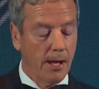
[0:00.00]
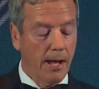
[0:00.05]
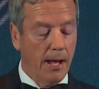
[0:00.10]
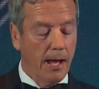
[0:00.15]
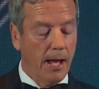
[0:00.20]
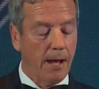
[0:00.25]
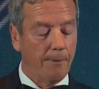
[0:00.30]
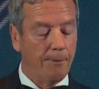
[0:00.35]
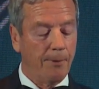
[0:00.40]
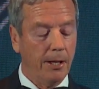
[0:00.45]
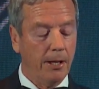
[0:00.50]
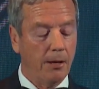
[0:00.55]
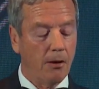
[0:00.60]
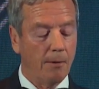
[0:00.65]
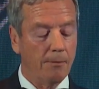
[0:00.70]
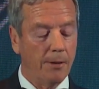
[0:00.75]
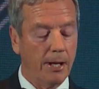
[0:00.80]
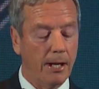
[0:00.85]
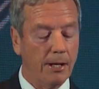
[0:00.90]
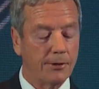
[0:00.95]
Happily,
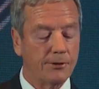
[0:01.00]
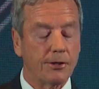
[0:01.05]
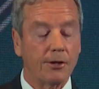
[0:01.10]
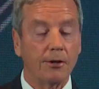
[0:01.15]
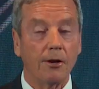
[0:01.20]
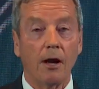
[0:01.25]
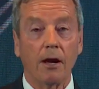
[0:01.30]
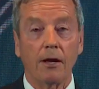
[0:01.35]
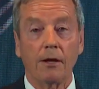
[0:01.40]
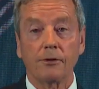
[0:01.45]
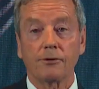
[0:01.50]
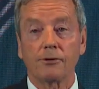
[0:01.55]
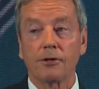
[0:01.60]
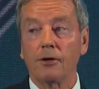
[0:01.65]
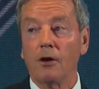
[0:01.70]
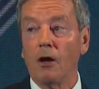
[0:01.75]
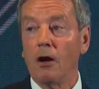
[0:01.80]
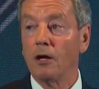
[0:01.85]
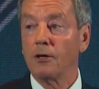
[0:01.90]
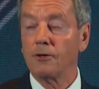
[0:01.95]
I'm here
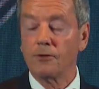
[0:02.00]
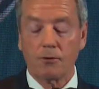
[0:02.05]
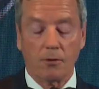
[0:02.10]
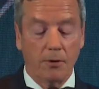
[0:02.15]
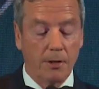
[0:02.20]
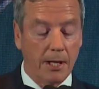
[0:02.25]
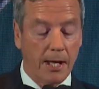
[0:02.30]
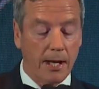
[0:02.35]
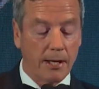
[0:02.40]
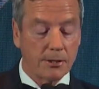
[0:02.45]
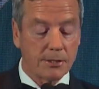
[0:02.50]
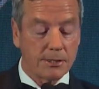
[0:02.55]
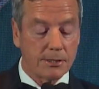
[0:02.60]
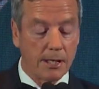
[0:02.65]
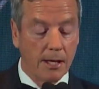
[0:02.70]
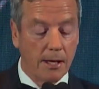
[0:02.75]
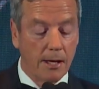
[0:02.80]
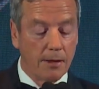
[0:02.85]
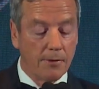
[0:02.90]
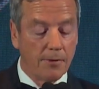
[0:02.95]
tonight to announce
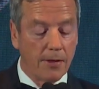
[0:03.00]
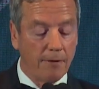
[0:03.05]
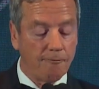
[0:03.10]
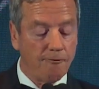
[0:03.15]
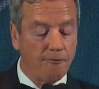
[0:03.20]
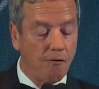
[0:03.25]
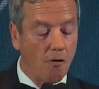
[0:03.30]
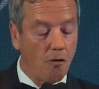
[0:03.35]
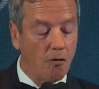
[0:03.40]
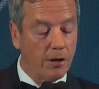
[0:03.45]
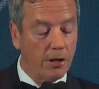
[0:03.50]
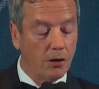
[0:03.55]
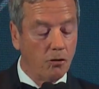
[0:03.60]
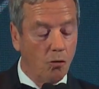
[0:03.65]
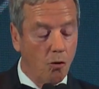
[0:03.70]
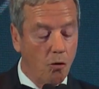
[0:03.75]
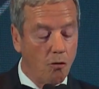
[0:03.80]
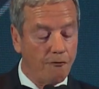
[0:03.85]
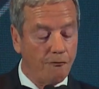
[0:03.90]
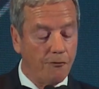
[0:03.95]
that following
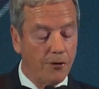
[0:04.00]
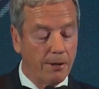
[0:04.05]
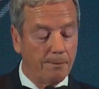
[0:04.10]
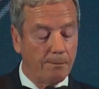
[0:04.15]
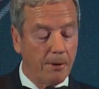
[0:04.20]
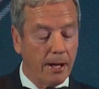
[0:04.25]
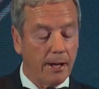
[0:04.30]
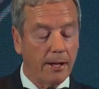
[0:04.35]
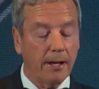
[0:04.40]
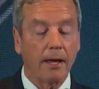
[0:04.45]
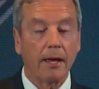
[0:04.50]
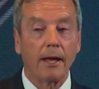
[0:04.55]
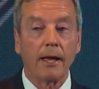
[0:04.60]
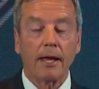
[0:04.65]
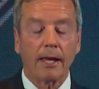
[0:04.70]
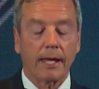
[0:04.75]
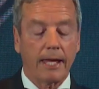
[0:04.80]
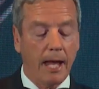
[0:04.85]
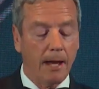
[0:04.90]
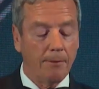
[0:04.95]
your feedback,
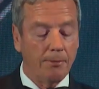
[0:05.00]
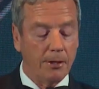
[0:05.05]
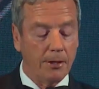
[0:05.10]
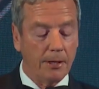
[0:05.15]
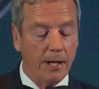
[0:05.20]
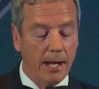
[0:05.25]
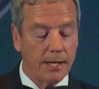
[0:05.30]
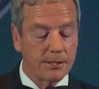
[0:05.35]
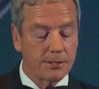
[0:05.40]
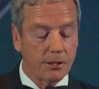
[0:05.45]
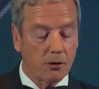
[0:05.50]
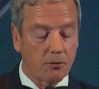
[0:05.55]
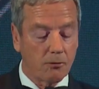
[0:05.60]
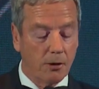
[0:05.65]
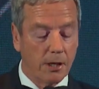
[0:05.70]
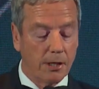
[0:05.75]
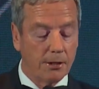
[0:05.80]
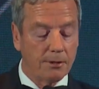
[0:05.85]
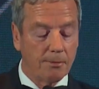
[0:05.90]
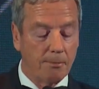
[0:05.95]
Cabinet has
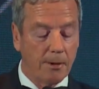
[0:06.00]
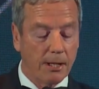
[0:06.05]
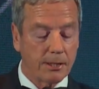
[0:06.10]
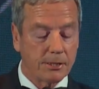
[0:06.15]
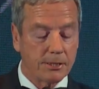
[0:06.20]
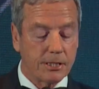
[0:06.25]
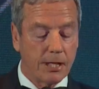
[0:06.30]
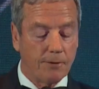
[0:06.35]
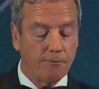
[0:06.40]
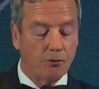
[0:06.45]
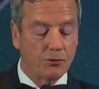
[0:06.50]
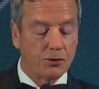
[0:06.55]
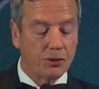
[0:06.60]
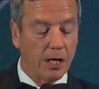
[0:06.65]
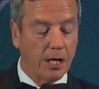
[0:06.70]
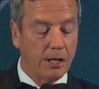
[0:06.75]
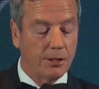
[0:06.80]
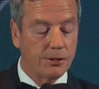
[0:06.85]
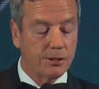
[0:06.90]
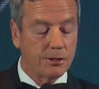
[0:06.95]
agreed to make several
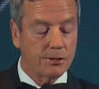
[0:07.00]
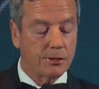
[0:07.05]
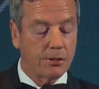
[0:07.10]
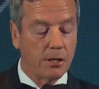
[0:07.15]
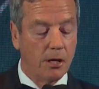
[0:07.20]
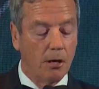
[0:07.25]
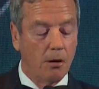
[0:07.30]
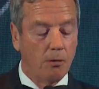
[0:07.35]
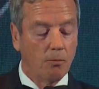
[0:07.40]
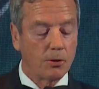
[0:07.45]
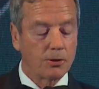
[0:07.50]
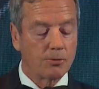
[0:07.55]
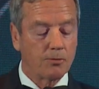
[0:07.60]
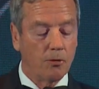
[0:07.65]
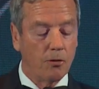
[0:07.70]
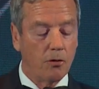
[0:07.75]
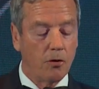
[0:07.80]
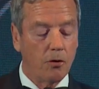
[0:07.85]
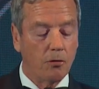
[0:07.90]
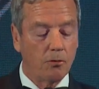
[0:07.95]
changes which
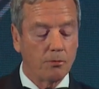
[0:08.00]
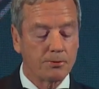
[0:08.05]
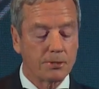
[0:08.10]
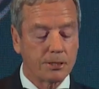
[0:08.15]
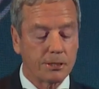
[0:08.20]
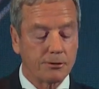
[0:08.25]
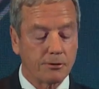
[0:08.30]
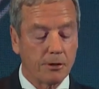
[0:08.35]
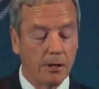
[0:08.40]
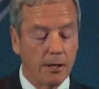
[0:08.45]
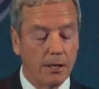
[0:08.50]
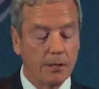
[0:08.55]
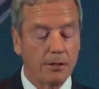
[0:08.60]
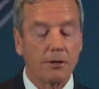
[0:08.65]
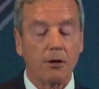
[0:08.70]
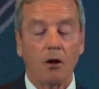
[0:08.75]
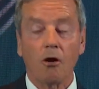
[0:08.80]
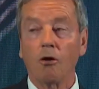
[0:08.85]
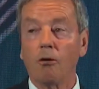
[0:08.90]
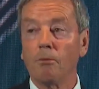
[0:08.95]
will
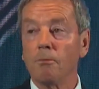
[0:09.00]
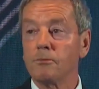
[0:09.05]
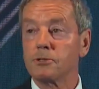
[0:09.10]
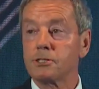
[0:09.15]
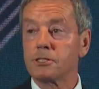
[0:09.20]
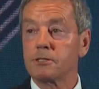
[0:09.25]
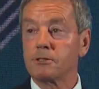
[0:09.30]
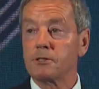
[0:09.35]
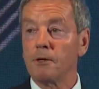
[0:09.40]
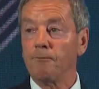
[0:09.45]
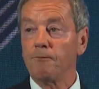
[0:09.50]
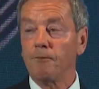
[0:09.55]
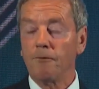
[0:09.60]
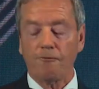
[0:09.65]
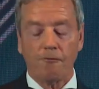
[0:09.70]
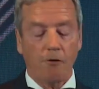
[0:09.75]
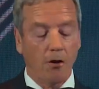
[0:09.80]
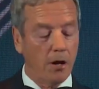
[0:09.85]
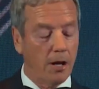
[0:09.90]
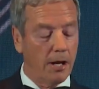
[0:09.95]
help
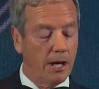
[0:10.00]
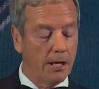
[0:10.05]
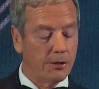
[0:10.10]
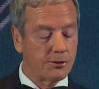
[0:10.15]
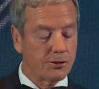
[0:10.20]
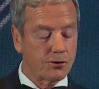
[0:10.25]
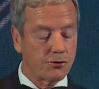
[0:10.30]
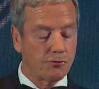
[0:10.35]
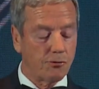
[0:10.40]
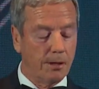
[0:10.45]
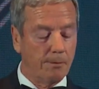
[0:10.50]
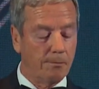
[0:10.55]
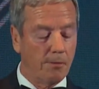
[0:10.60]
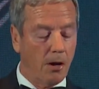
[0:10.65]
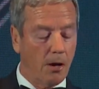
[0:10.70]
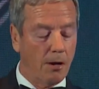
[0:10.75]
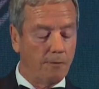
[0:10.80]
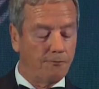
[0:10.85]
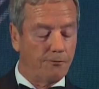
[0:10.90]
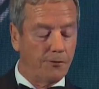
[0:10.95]
simplify and
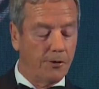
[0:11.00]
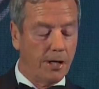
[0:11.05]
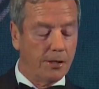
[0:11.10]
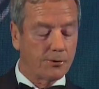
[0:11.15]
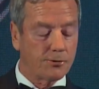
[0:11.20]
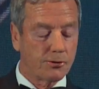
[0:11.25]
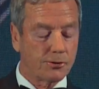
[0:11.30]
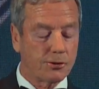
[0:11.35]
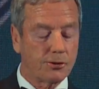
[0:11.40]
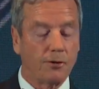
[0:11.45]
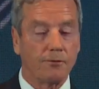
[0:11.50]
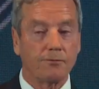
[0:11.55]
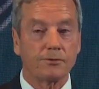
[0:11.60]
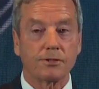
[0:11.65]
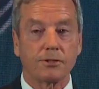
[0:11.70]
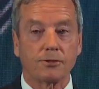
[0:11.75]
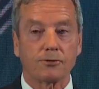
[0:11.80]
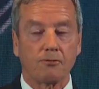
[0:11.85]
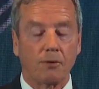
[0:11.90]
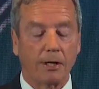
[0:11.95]
streamline financial
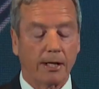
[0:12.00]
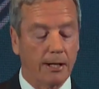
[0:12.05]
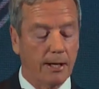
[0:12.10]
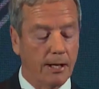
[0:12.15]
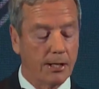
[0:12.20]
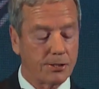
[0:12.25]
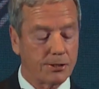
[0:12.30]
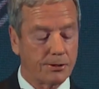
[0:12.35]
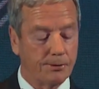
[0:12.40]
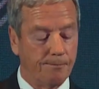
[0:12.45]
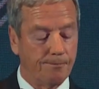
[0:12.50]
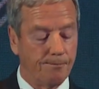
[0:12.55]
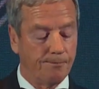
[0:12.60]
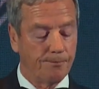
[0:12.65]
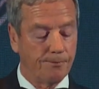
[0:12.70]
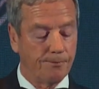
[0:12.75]
services regulation.